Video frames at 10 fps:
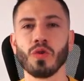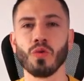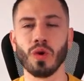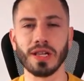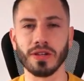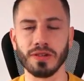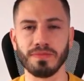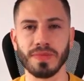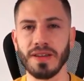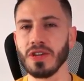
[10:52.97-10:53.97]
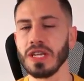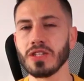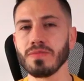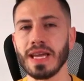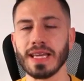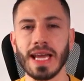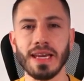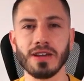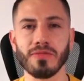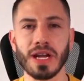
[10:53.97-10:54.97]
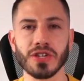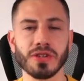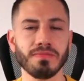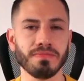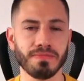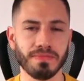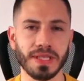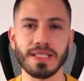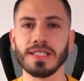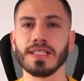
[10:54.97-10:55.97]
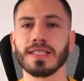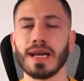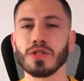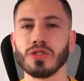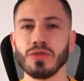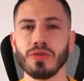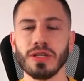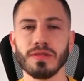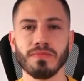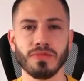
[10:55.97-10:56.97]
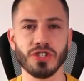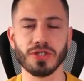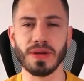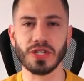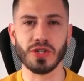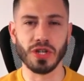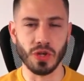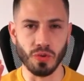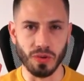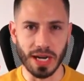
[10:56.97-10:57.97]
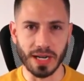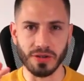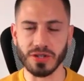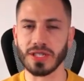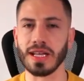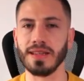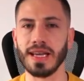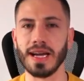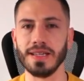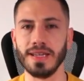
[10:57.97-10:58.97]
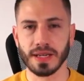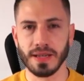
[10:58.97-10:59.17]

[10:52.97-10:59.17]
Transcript: Well done. If you need to make any correction, this is the time to do it. Just make sure you understand the idea.